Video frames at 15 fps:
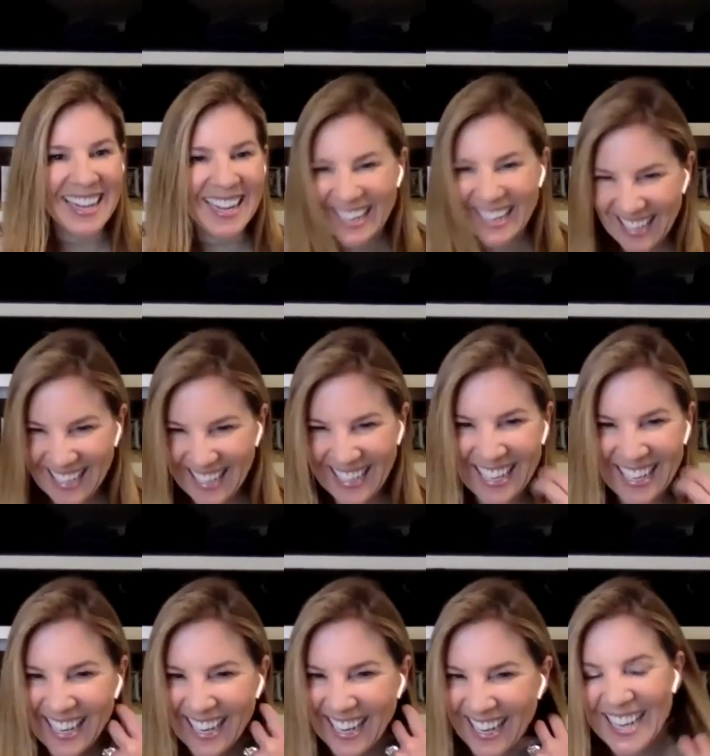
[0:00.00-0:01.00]

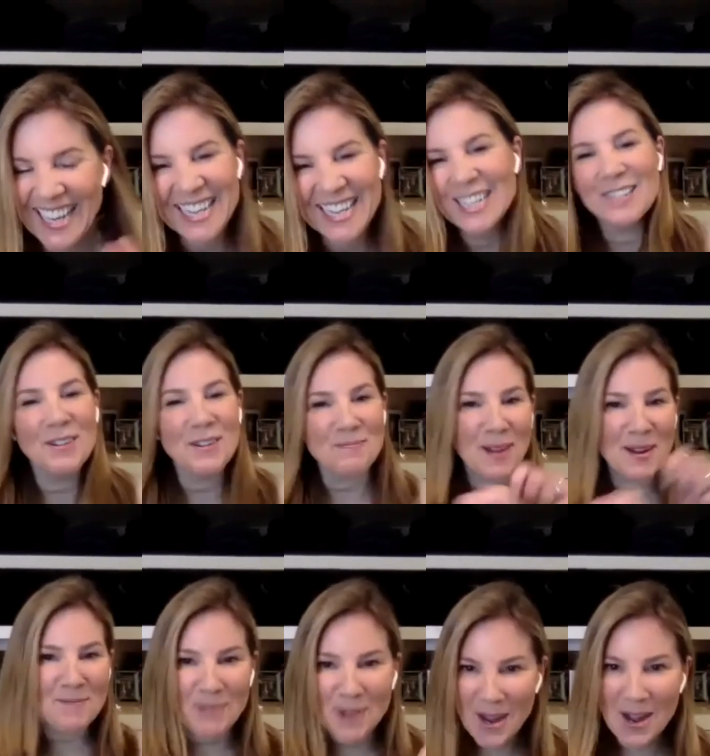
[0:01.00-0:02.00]
Should I just put a
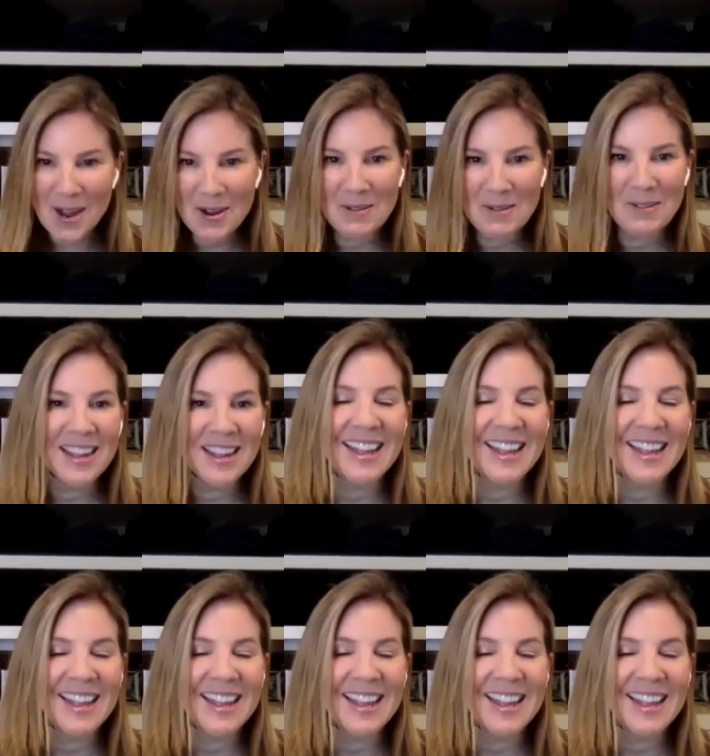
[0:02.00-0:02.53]
big bow?